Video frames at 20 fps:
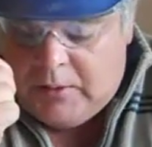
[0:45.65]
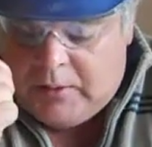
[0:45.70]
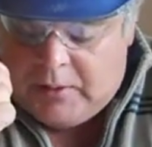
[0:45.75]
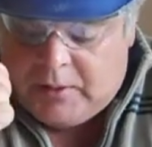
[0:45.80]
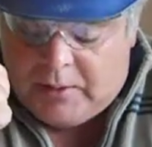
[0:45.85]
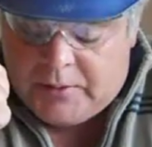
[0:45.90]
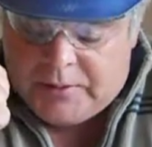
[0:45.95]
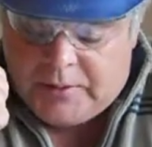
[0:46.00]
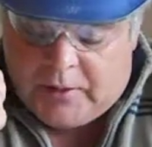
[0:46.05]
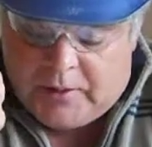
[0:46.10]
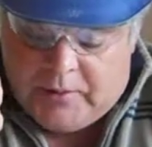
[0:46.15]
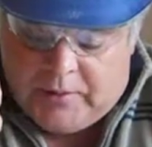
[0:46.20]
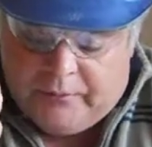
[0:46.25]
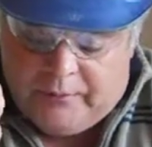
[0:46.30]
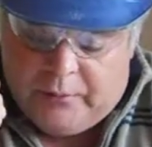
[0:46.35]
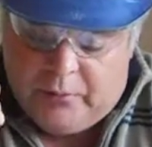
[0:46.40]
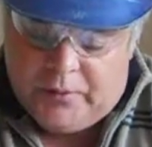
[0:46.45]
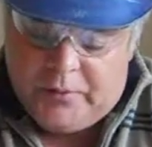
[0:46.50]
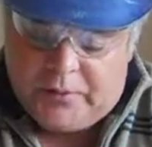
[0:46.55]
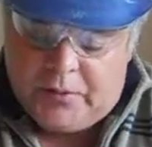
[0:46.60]
I signed up
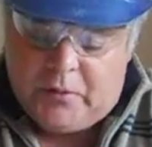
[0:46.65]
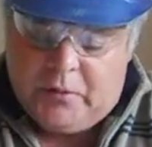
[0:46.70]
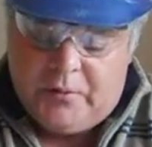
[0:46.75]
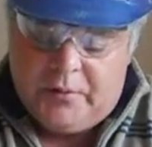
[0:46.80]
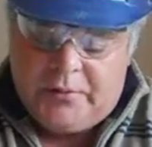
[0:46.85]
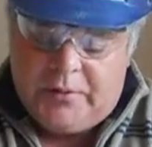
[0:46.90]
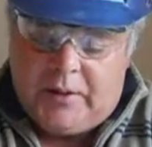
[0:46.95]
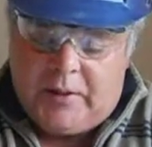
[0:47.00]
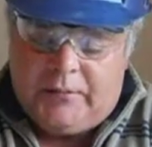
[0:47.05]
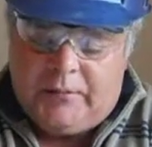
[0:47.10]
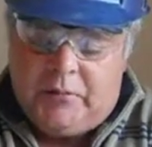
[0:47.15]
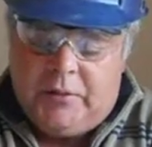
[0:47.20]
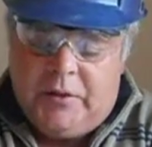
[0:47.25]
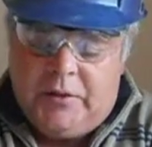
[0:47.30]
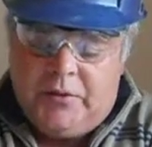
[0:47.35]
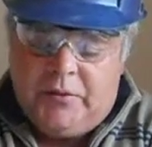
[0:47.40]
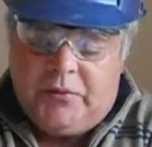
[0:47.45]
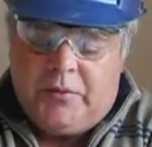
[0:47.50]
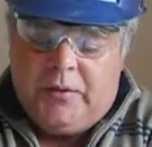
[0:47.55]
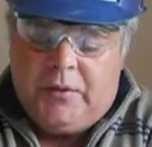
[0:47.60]
for this course after an
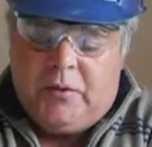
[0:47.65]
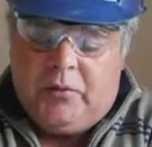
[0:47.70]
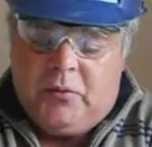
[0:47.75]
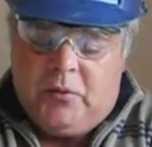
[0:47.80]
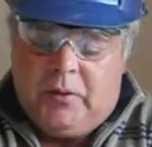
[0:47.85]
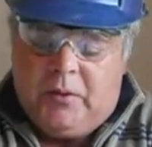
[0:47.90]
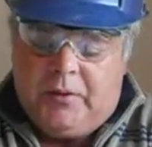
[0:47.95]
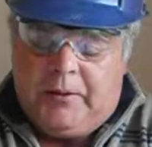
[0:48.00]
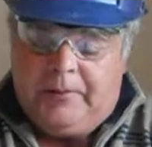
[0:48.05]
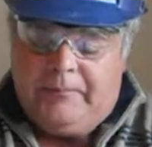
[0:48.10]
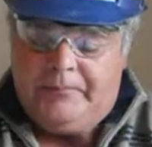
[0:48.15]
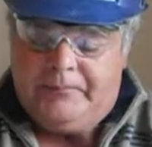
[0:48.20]
injury at work.